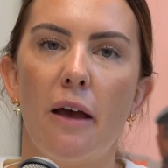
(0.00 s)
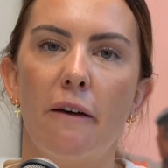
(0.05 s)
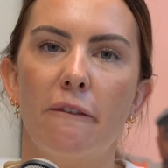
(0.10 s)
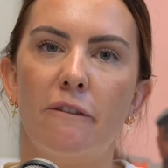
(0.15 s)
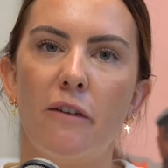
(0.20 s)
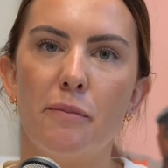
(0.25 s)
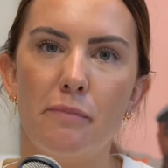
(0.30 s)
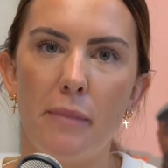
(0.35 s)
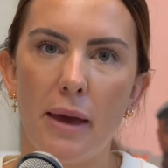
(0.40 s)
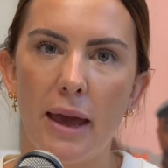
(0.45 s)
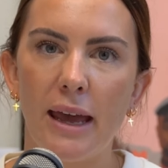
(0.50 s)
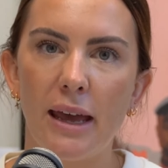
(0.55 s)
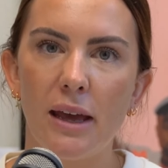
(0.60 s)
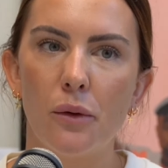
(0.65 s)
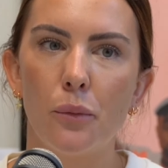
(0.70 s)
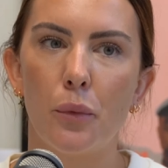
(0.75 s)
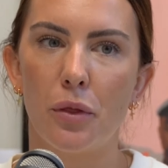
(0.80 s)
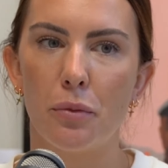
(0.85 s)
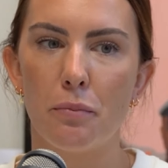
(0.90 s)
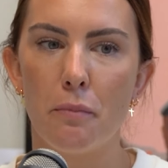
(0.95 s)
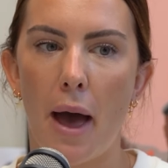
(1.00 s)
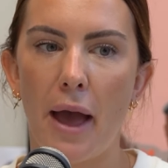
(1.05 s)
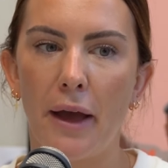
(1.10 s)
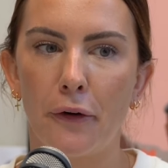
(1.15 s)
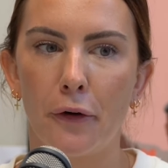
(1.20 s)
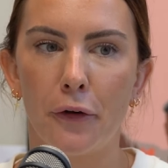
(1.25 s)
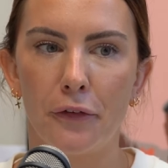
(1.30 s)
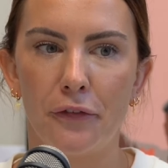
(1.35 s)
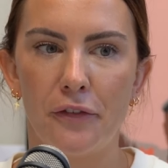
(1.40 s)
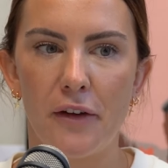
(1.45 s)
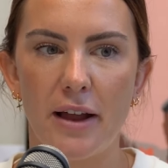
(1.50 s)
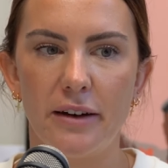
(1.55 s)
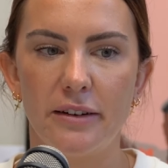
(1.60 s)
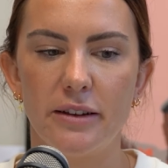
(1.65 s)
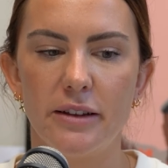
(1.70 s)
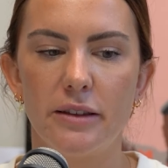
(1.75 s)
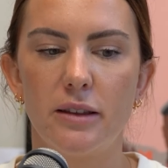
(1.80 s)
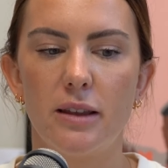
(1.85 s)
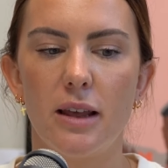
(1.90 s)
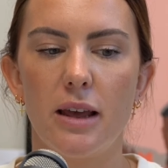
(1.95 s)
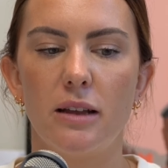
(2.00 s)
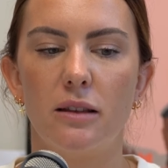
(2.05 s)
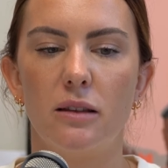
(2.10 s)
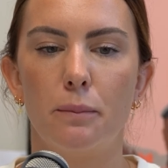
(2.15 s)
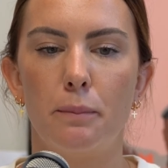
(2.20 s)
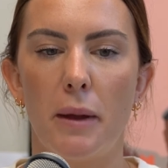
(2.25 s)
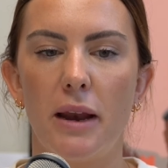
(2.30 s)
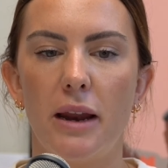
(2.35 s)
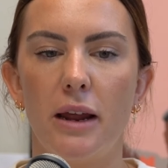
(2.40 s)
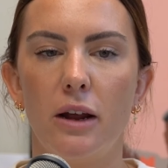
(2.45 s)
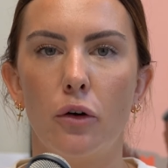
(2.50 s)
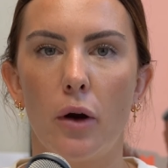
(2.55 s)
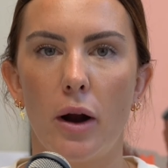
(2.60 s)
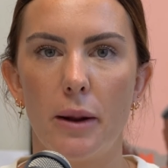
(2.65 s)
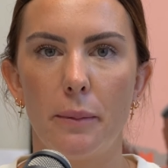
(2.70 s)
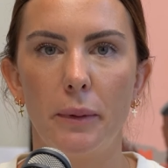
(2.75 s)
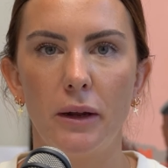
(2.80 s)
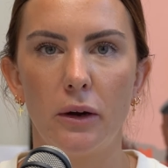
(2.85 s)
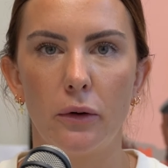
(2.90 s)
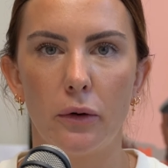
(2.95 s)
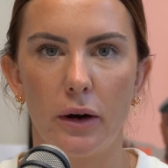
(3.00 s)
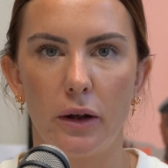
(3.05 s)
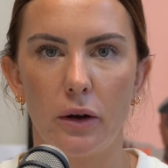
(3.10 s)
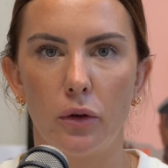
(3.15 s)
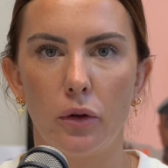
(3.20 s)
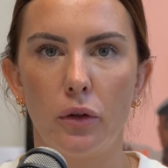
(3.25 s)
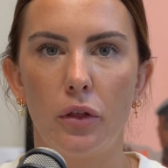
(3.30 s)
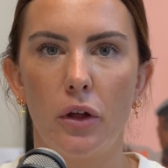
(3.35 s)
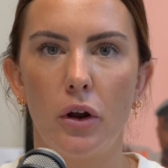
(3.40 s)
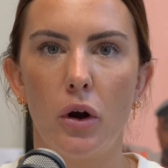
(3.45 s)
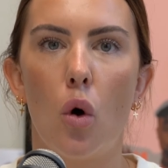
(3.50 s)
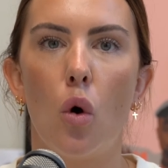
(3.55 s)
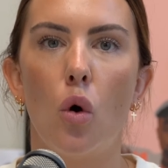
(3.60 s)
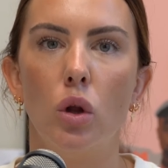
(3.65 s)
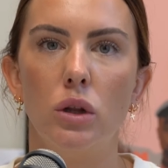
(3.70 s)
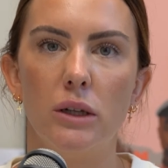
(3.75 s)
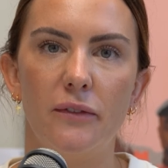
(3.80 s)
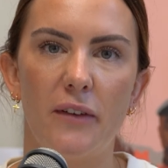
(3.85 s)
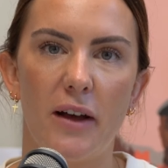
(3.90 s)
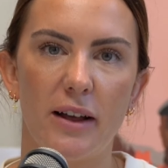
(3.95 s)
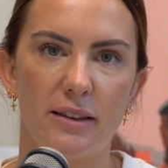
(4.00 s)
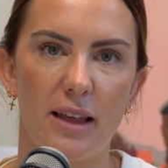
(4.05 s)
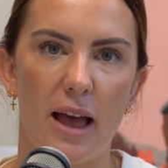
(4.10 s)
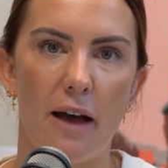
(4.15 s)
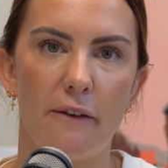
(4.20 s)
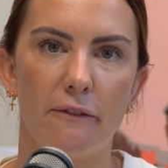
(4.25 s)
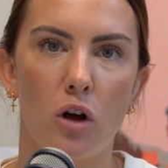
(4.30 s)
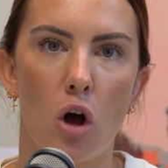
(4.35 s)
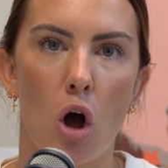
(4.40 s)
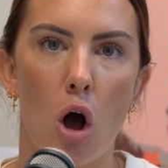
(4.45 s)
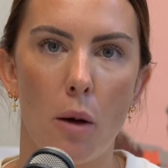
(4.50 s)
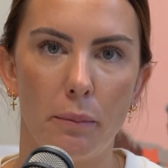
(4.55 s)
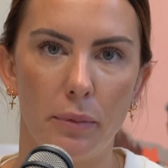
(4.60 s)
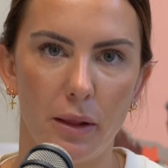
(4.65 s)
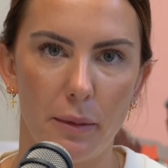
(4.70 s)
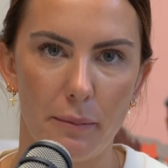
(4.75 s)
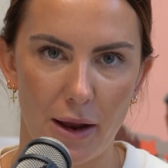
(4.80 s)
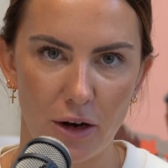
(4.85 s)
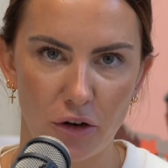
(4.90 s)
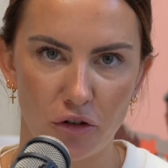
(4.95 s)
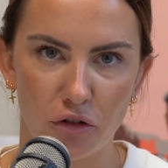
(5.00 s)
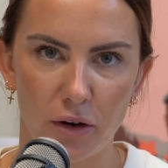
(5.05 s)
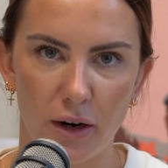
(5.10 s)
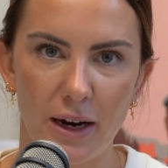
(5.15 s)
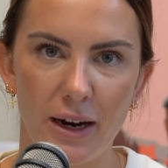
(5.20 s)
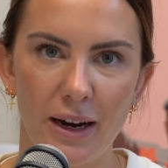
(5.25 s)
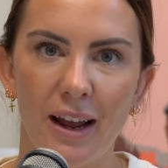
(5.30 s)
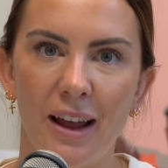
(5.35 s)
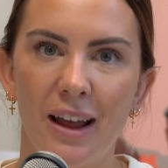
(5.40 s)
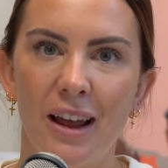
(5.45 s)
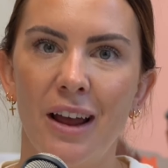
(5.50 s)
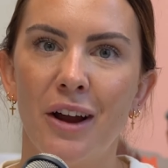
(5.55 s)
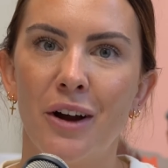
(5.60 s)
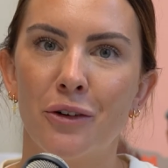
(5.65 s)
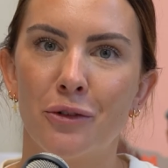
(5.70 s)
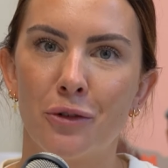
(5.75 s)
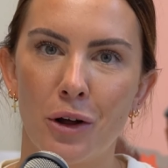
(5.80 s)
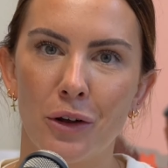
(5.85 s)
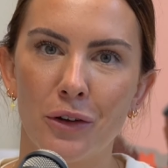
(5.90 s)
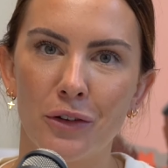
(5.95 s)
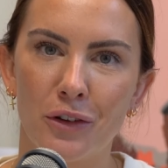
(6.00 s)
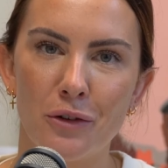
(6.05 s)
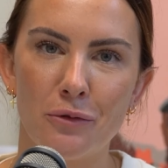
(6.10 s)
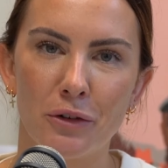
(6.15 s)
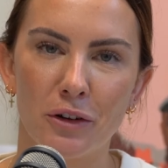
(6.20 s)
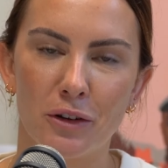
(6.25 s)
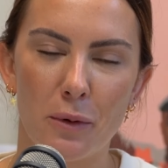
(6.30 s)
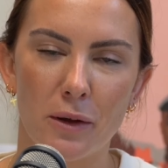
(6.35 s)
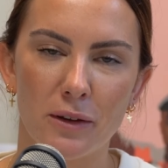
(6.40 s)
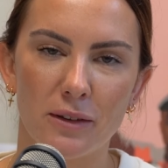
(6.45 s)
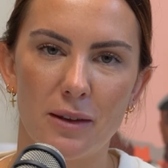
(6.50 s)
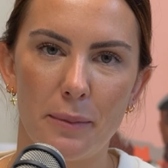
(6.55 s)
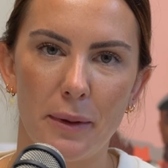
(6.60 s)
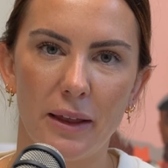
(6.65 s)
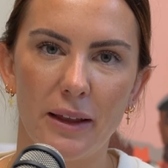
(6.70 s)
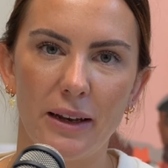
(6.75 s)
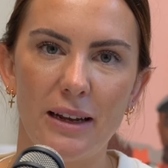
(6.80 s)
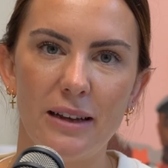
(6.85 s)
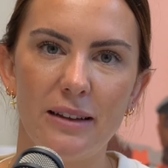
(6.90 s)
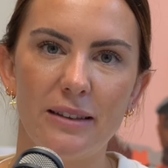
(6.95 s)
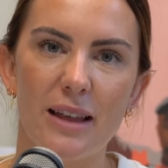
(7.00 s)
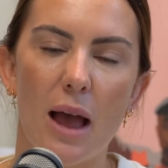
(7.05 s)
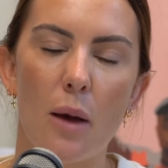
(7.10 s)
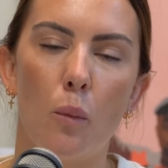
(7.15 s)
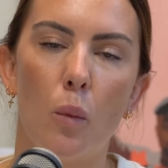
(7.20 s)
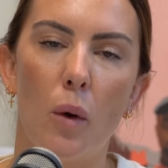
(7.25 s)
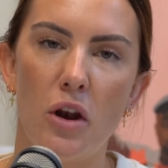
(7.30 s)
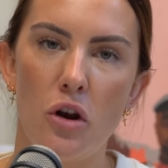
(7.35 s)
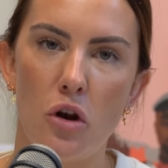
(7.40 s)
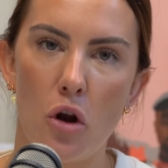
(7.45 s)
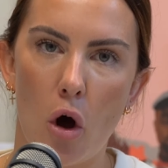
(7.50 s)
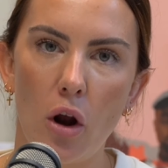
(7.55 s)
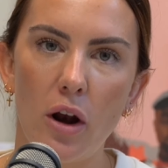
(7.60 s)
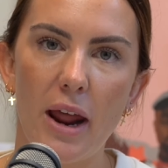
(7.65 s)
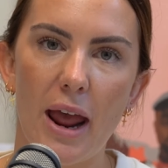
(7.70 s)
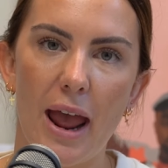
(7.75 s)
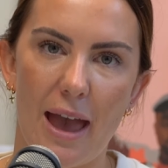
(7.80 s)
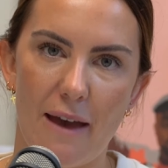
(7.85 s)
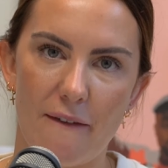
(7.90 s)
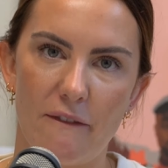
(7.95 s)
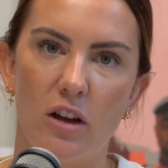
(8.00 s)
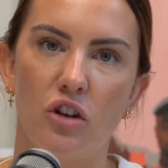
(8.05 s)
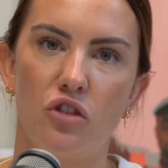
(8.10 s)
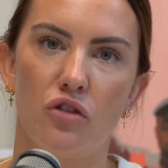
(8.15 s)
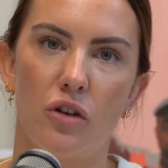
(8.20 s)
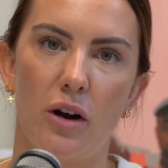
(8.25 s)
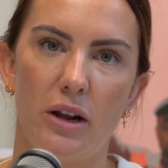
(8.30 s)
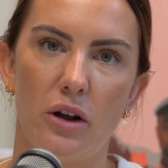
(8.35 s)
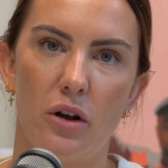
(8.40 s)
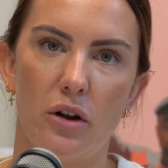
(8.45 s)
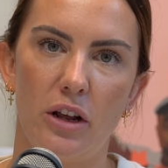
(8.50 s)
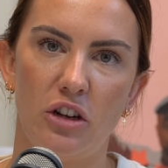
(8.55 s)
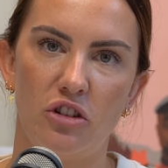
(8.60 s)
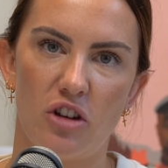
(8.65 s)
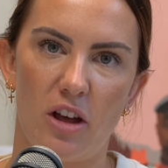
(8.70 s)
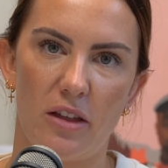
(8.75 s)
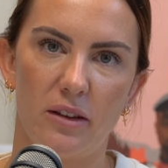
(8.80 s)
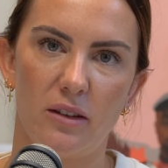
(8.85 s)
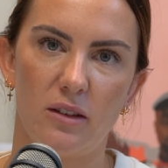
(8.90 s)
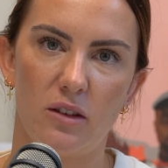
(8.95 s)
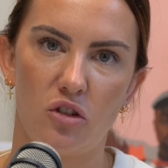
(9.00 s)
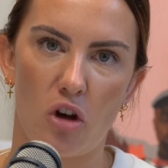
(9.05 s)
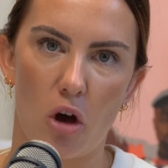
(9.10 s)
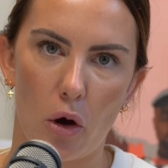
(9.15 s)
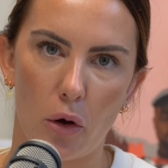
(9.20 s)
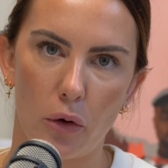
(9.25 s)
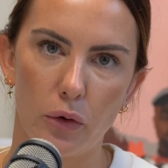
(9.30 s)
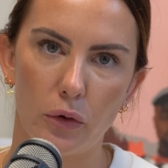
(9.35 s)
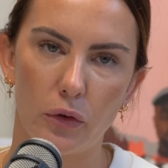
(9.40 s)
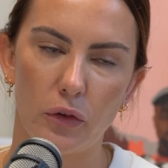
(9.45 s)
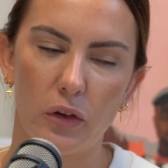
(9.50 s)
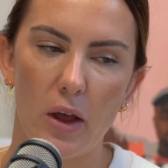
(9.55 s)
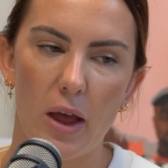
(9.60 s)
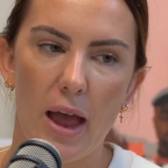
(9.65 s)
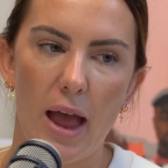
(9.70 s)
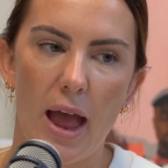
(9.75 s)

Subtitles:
For me, with my co-founders, it's been incredibly critical that all of us have complementary roles and responsibilities, and we're not ever treading on each other's toes.